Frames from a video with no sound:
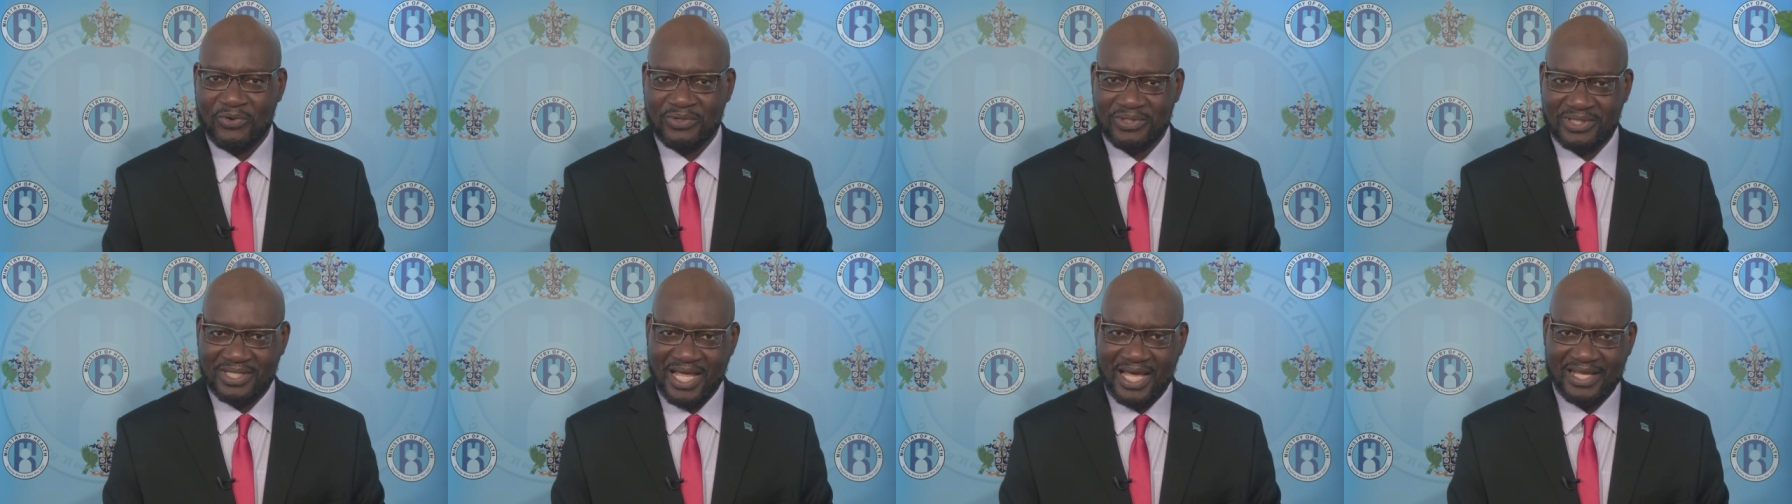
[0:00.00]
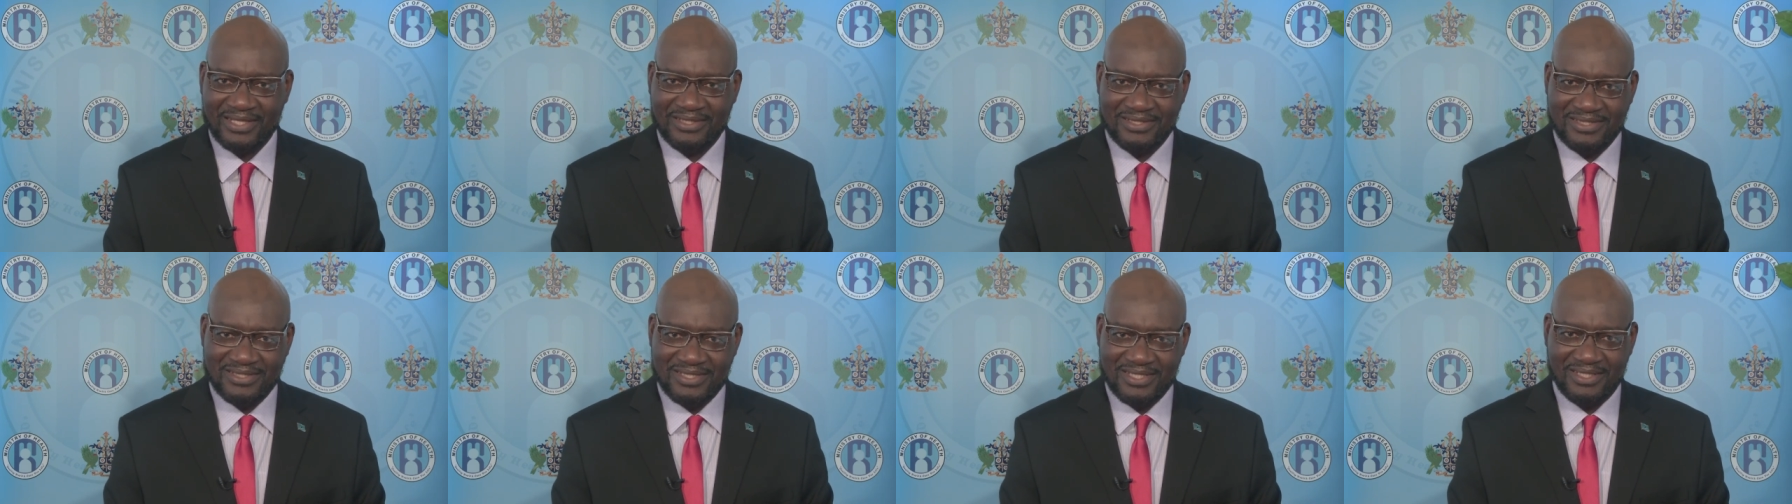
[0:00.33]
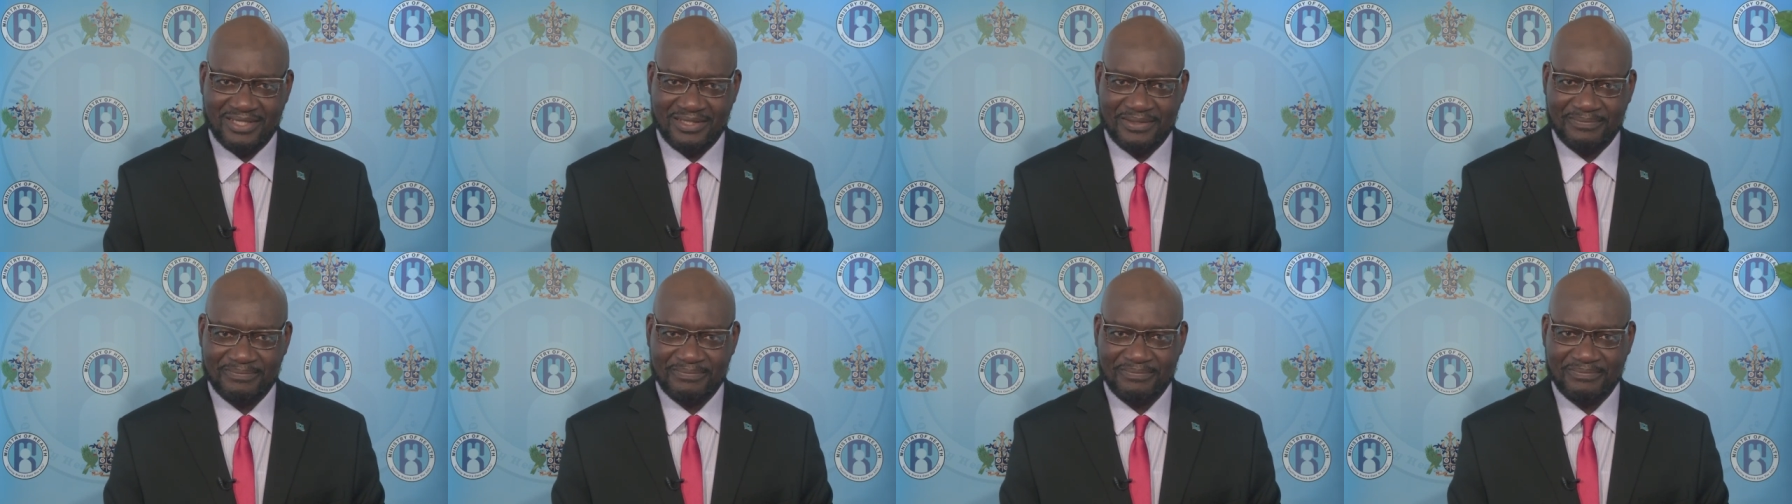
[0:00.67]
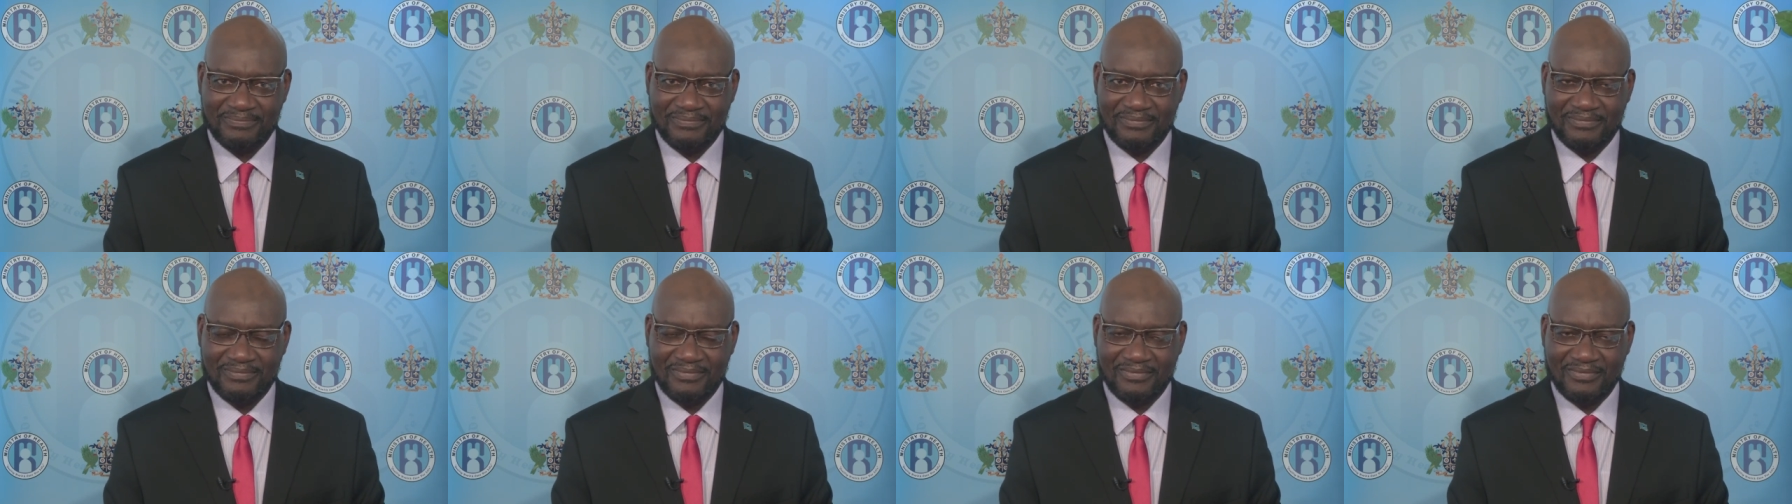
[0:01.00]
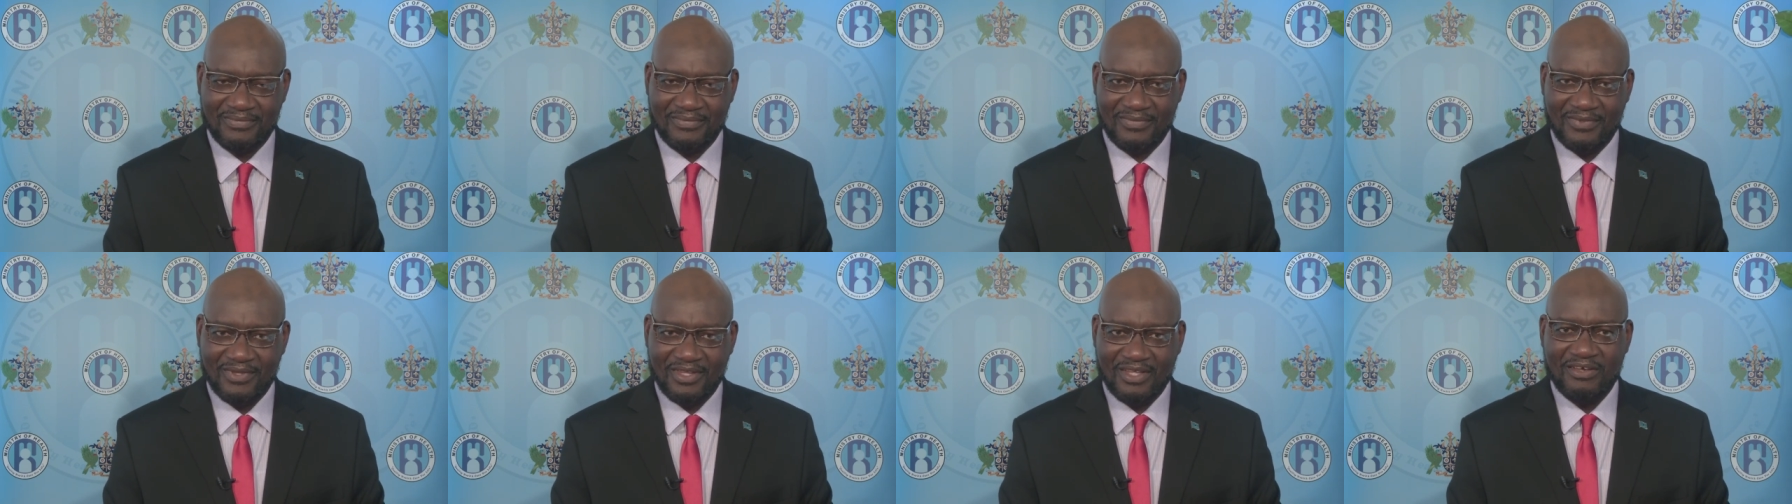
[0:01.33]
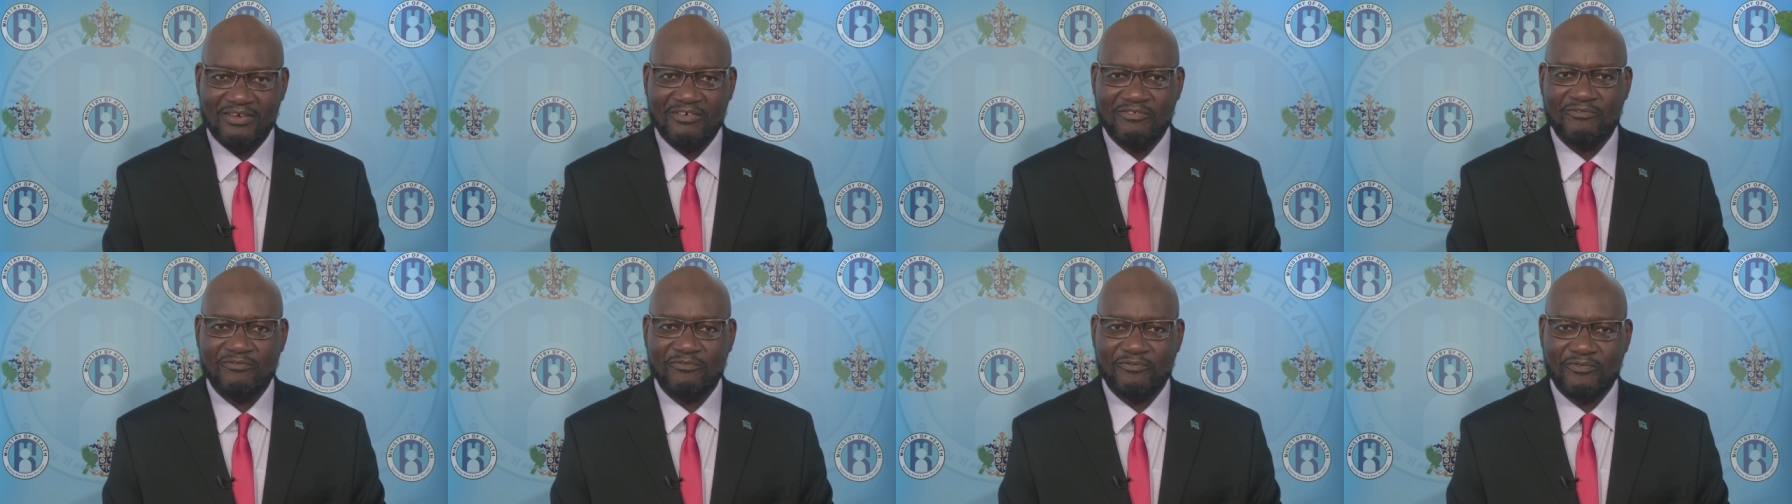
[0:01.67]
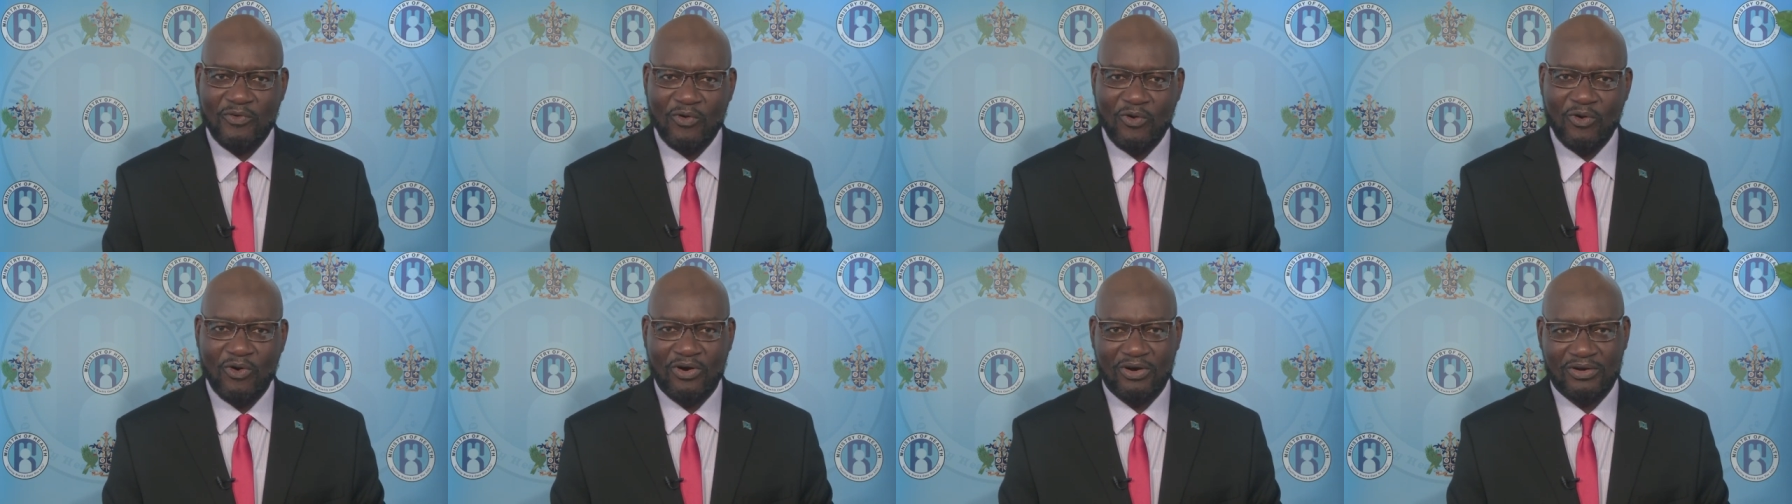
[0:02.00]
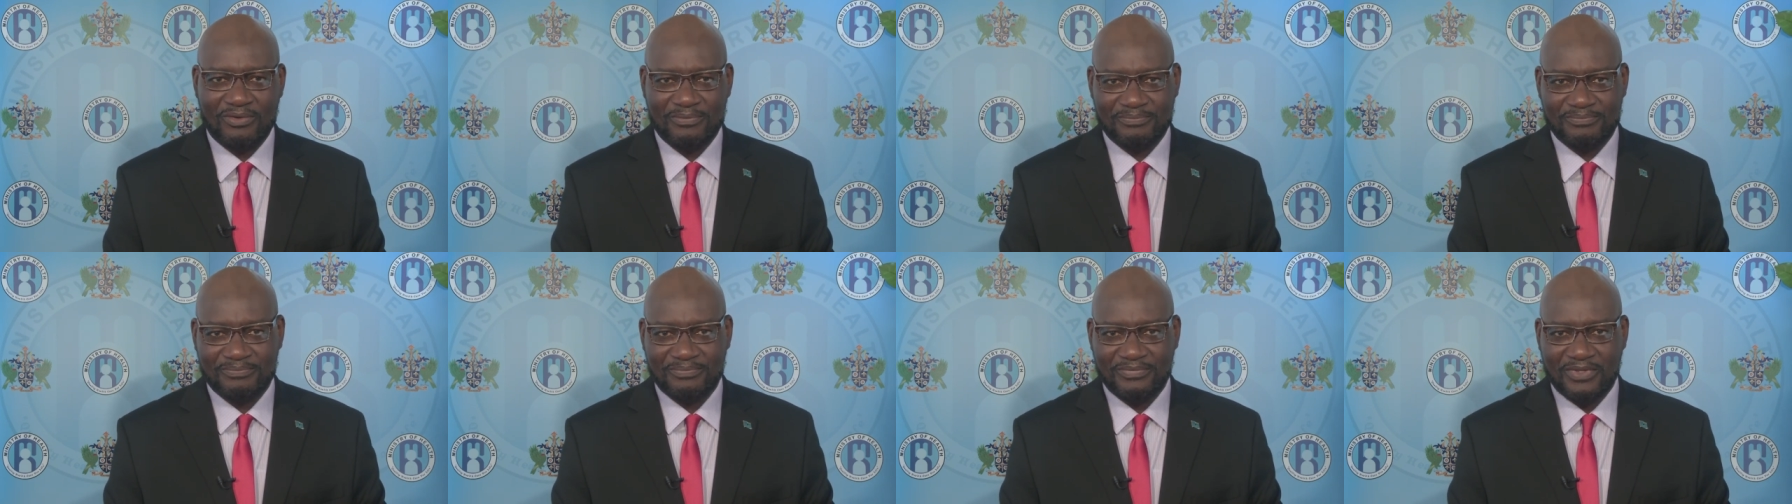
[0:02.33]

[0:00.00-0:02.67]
on that day. 4.